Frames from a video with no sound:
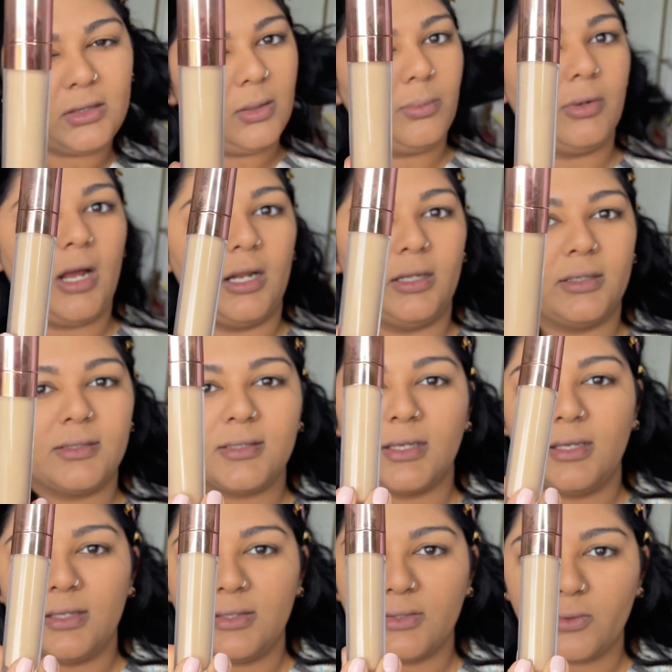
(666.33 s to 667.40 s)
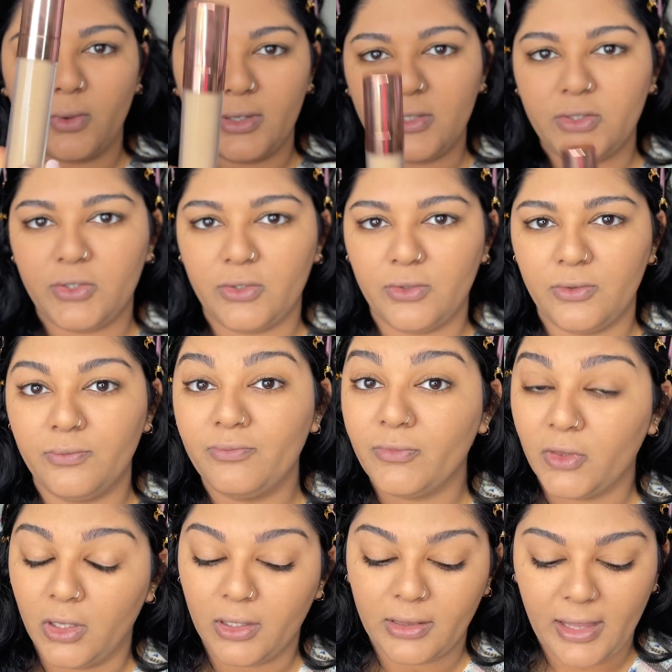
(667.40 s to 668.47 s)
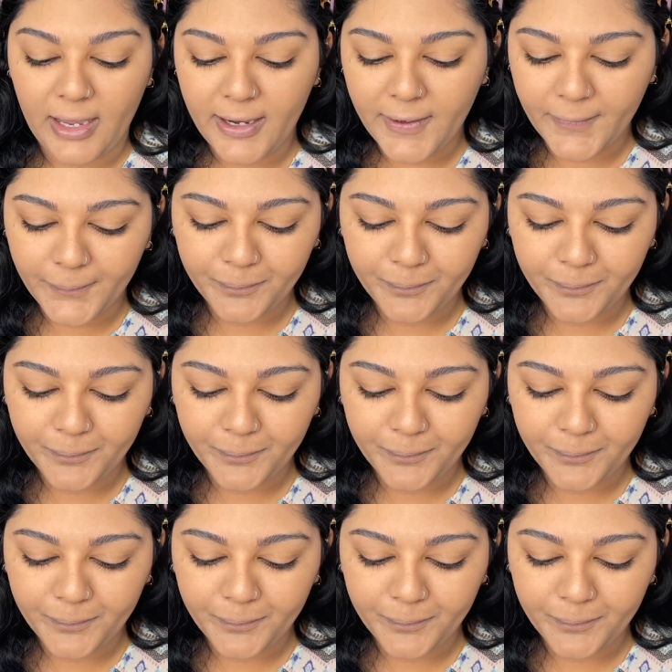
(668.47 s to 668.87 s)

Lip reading: product is going to look like.